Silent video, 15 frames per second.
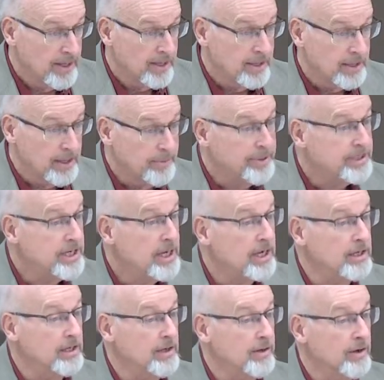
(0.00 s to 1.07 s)
Let me tell
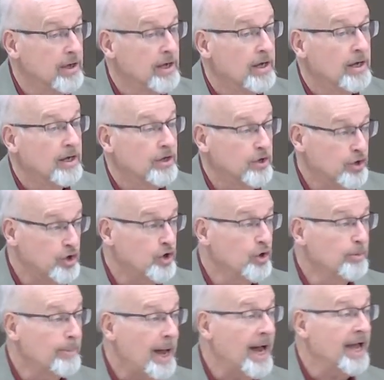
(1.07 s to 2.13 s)
you, your
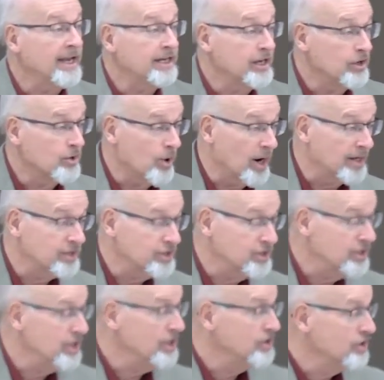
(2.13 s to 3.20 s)
mind in Christ
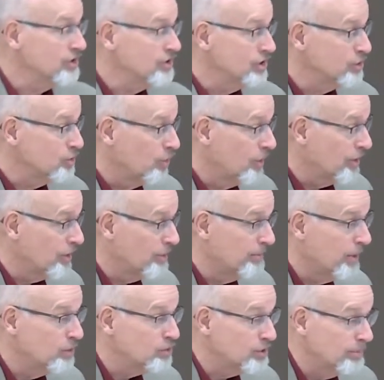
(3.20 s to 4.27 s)
Jesus is one of the
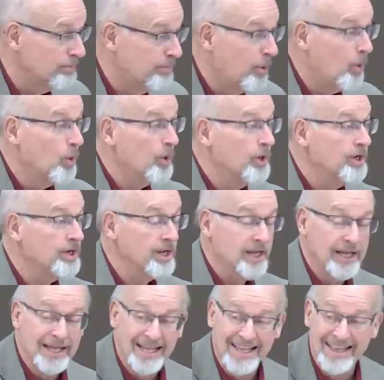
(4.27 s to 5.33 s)
most important
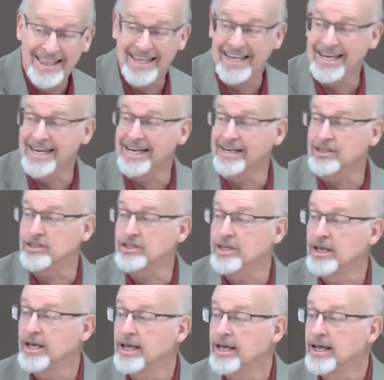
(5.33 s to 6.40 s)
things
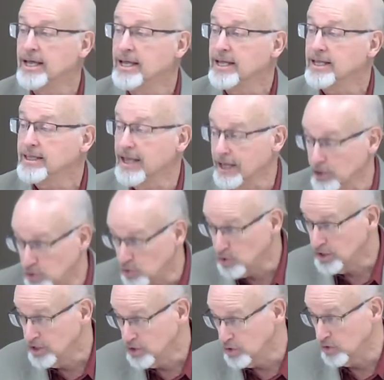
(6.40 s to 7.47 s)
that you
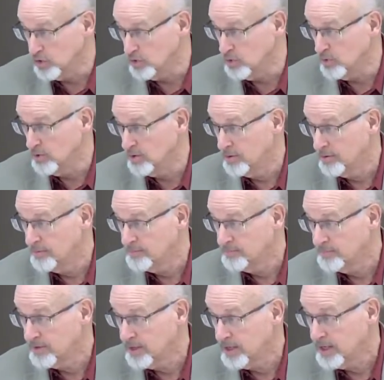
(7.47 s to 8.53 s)
can do.
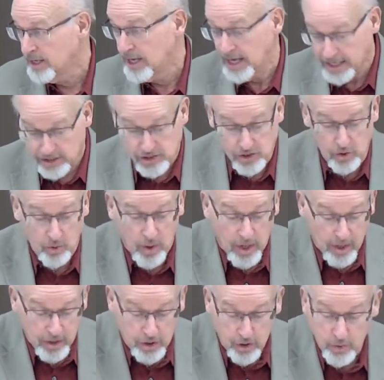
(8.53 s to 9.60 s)
And so
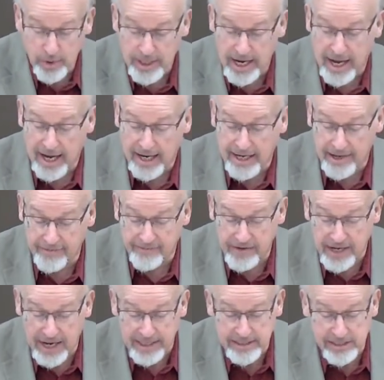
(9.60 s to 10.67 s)
you and I have
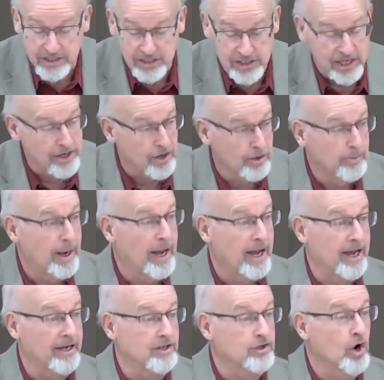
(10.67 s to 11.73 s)
got to set our
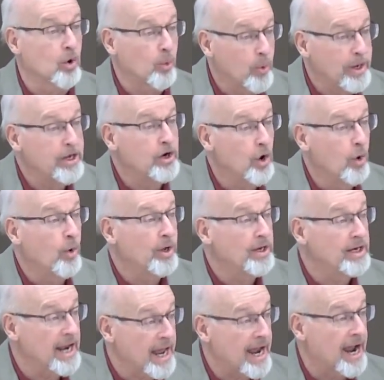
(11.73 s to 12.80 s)
minds. Are we going
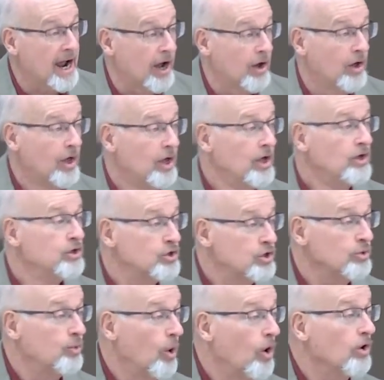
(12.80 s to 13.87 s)
now to
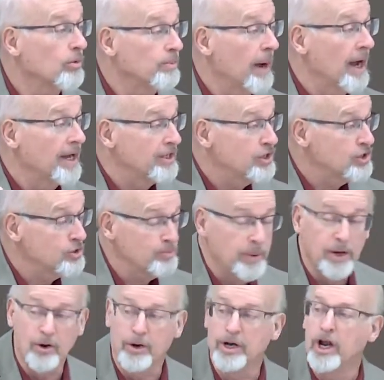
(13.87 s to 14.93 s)
walk by the
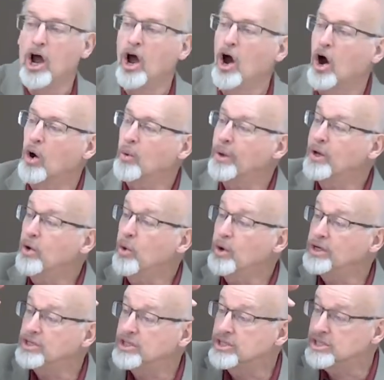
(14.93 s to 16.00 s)
Spirit? Are we going
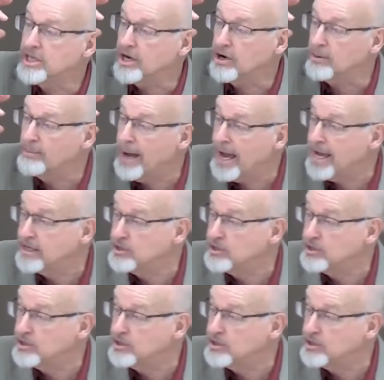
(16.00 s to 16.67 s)
to set our minds